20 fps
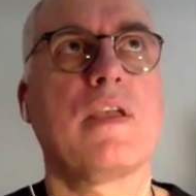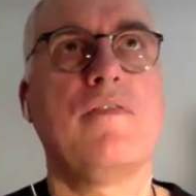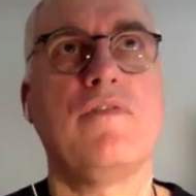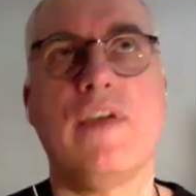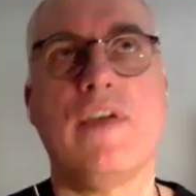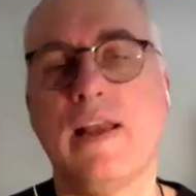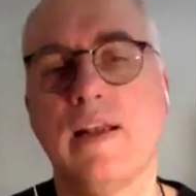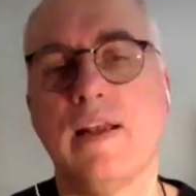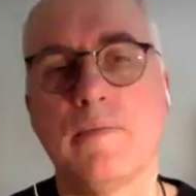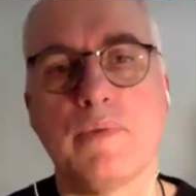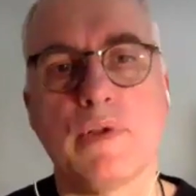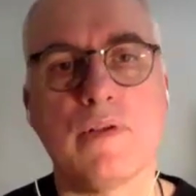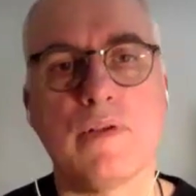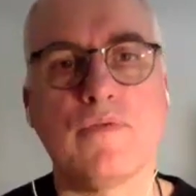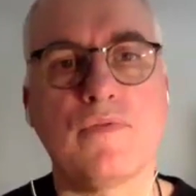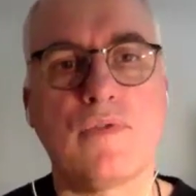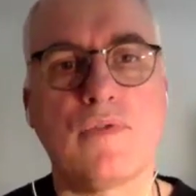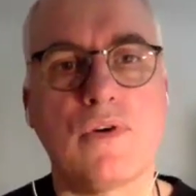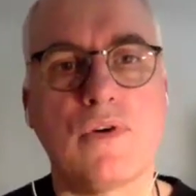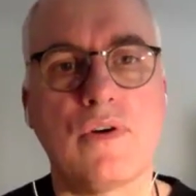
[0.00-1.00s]
available
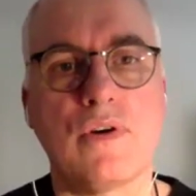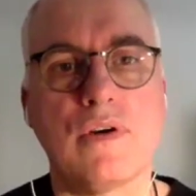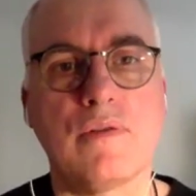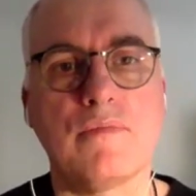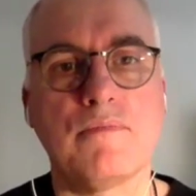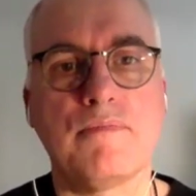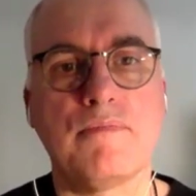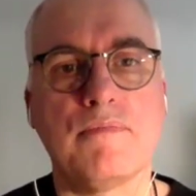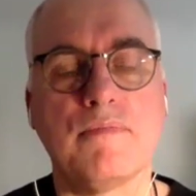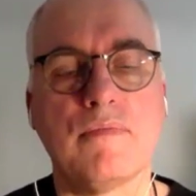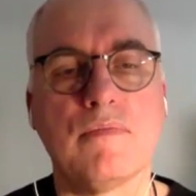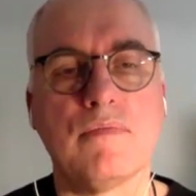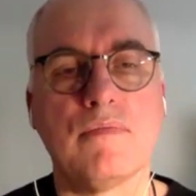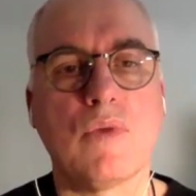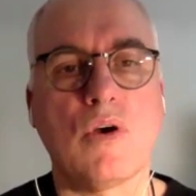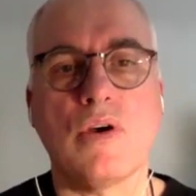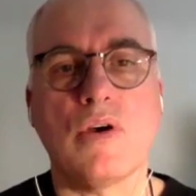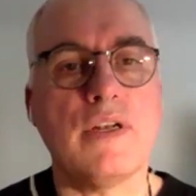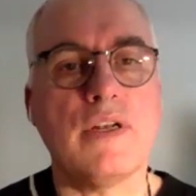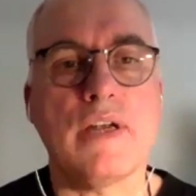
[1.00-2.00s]
for
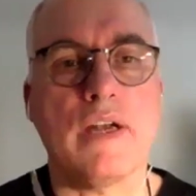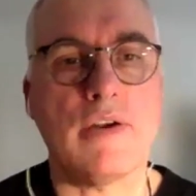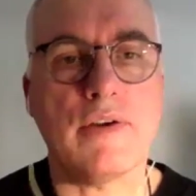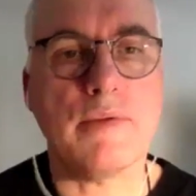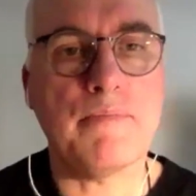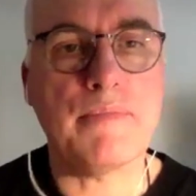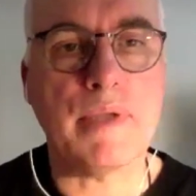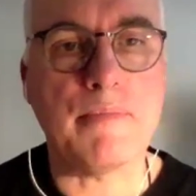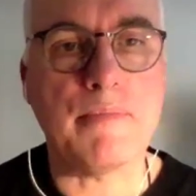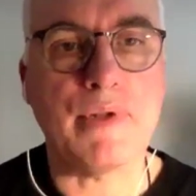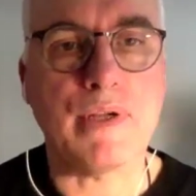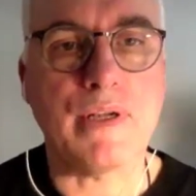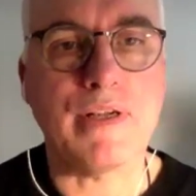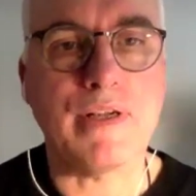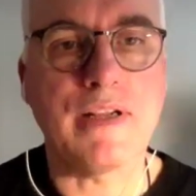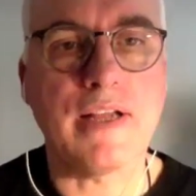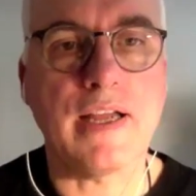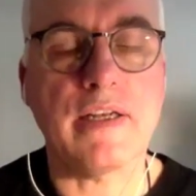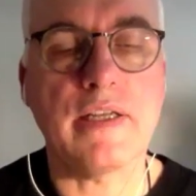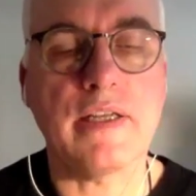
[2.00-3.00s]
ordinary
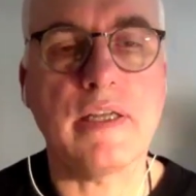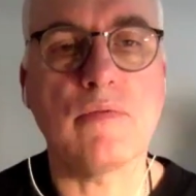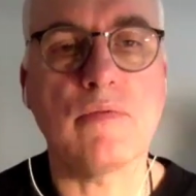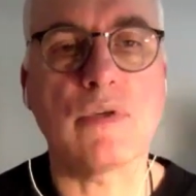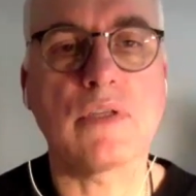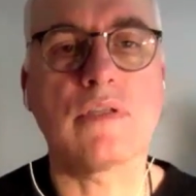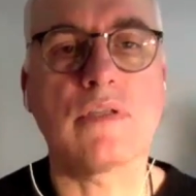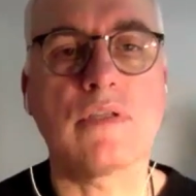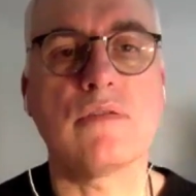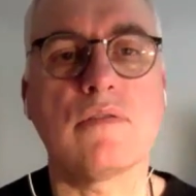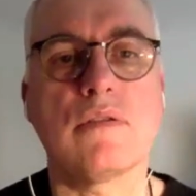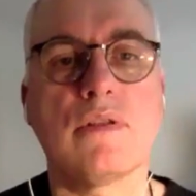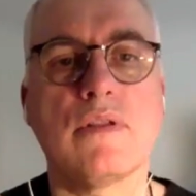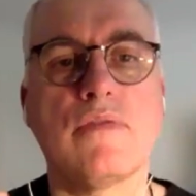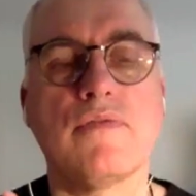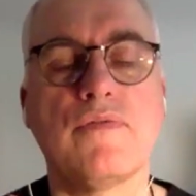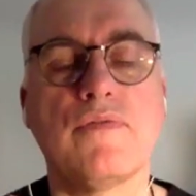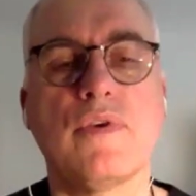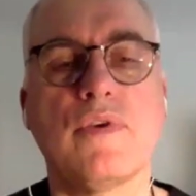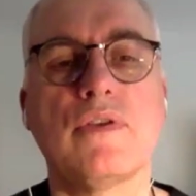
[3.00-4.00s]
people. And he was
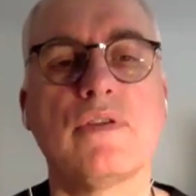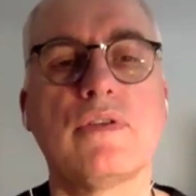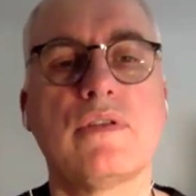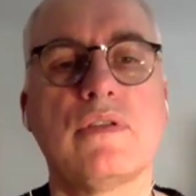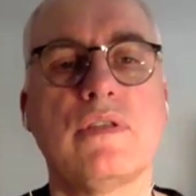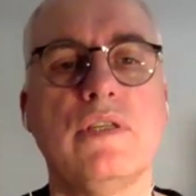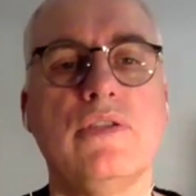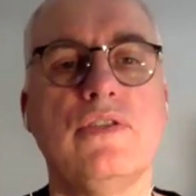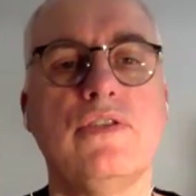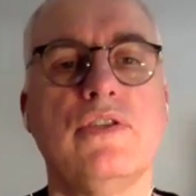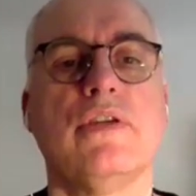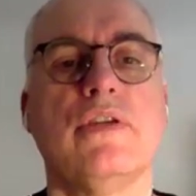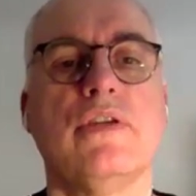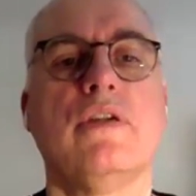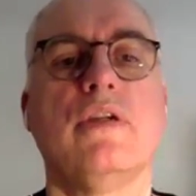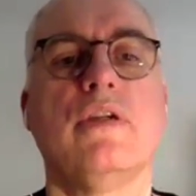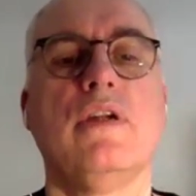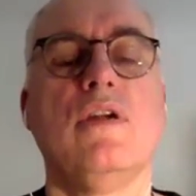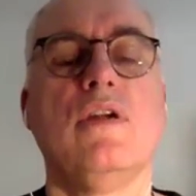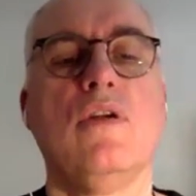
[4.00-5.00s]
the first teacher
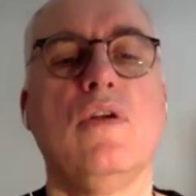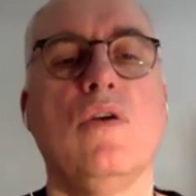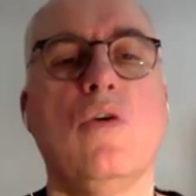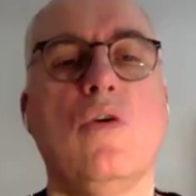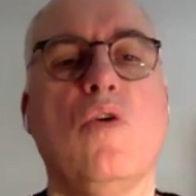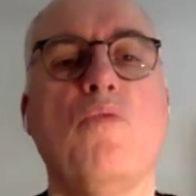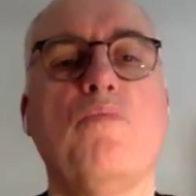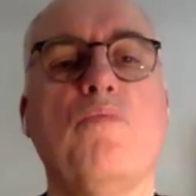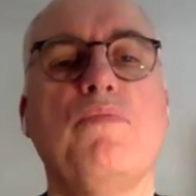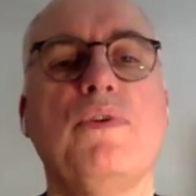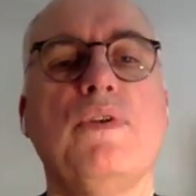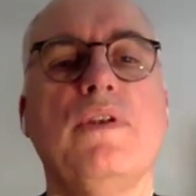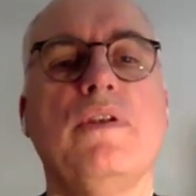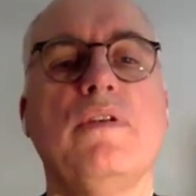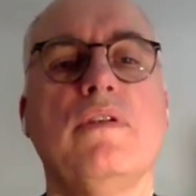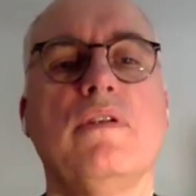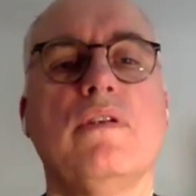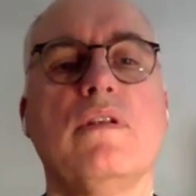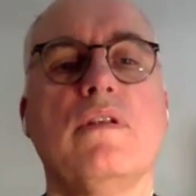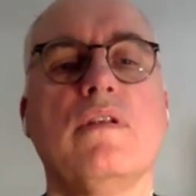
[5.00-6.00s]

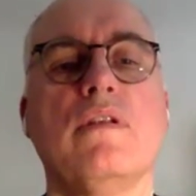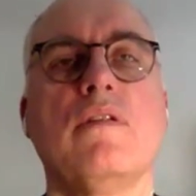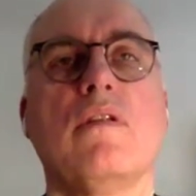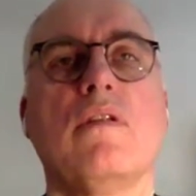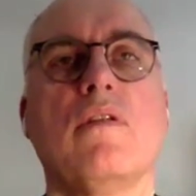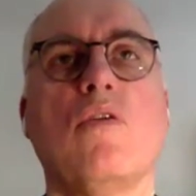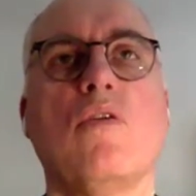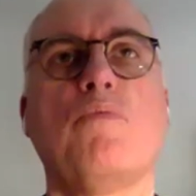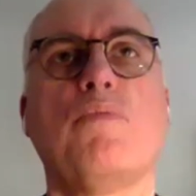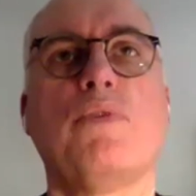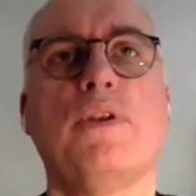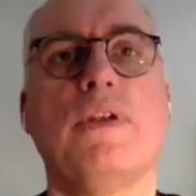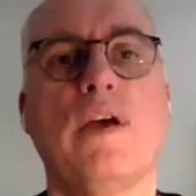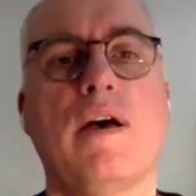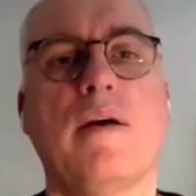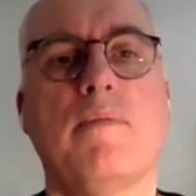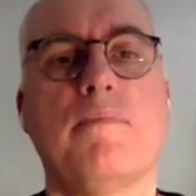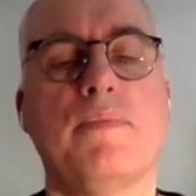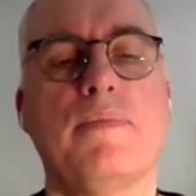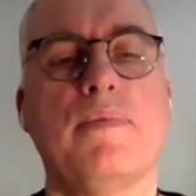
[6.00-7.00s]
open
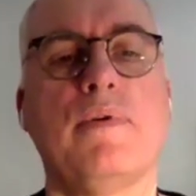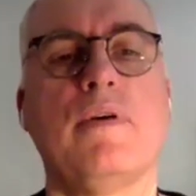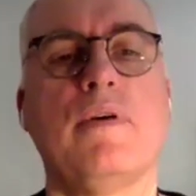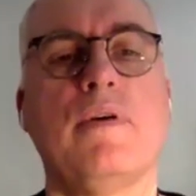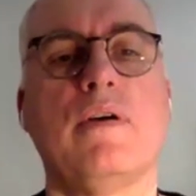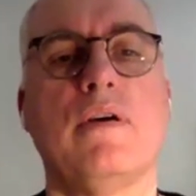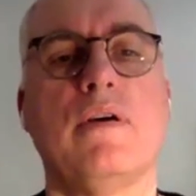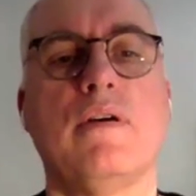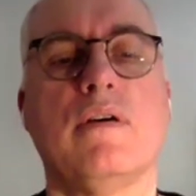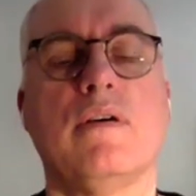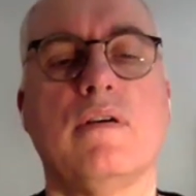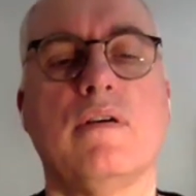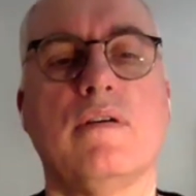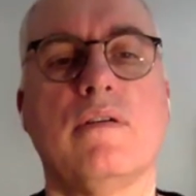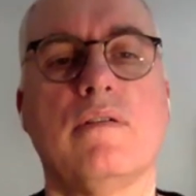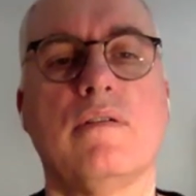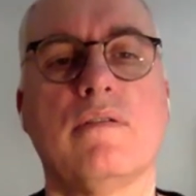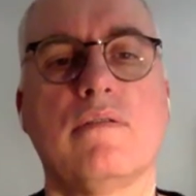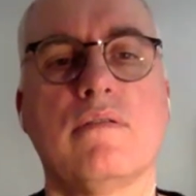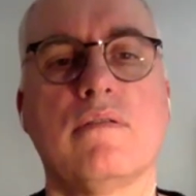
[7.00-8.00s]
up
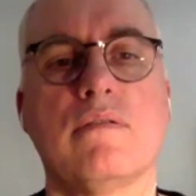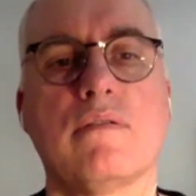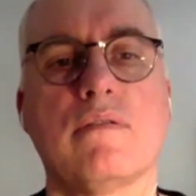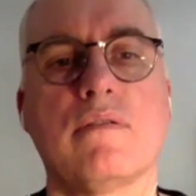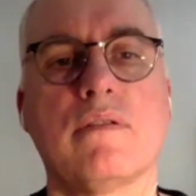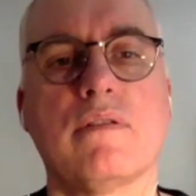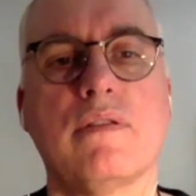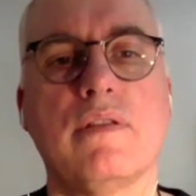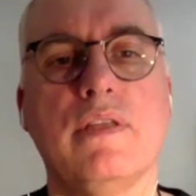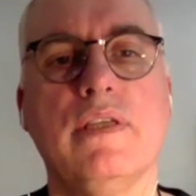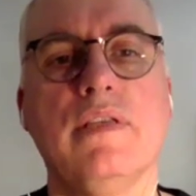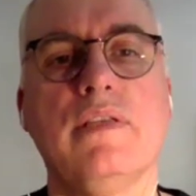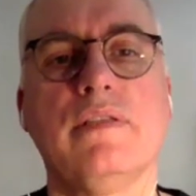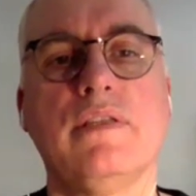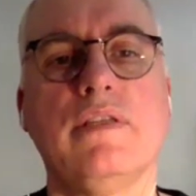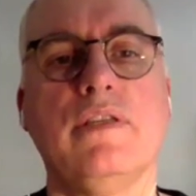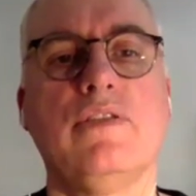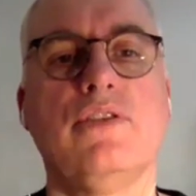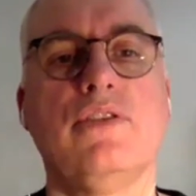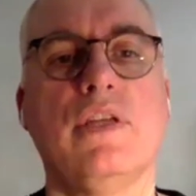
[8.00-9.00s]
these
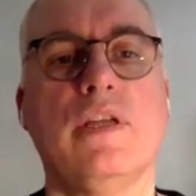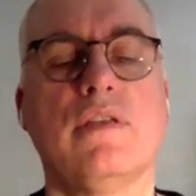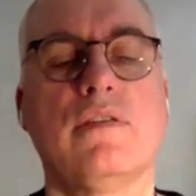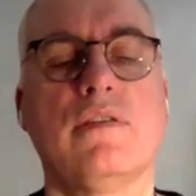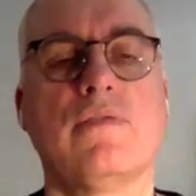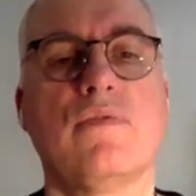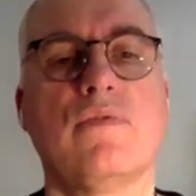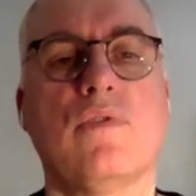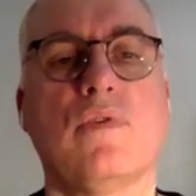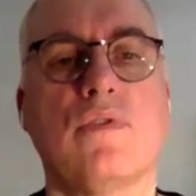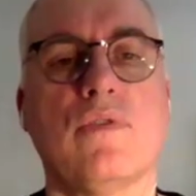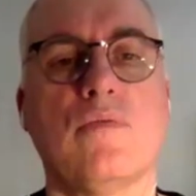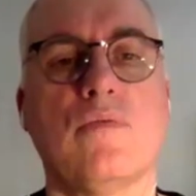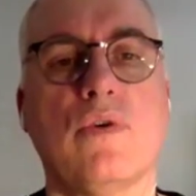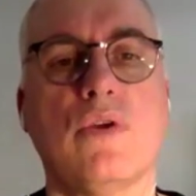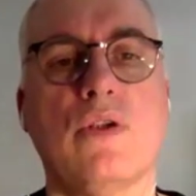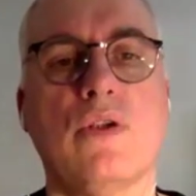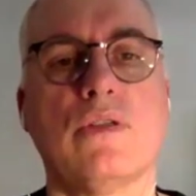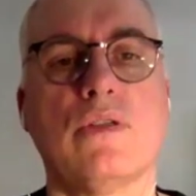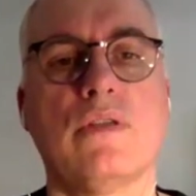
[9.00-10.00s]
teachings for the
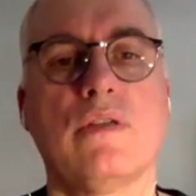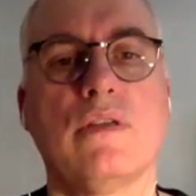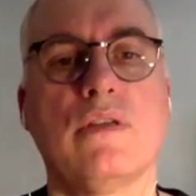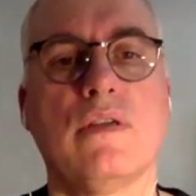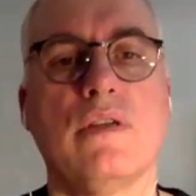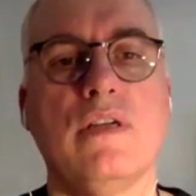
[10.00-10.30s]
world.